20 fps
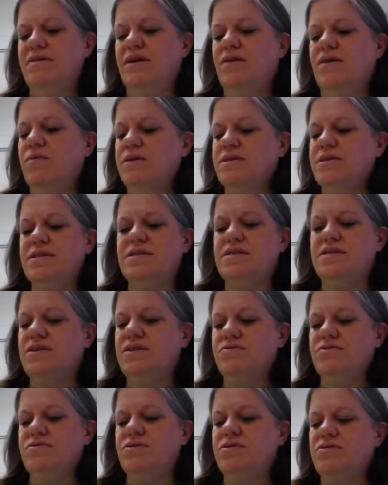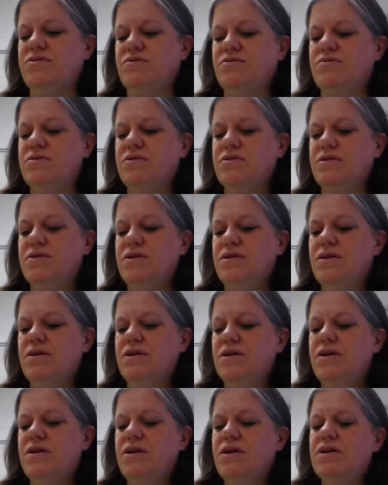I want to see you too.
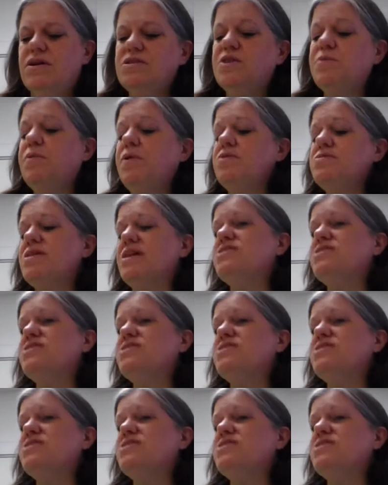Suppose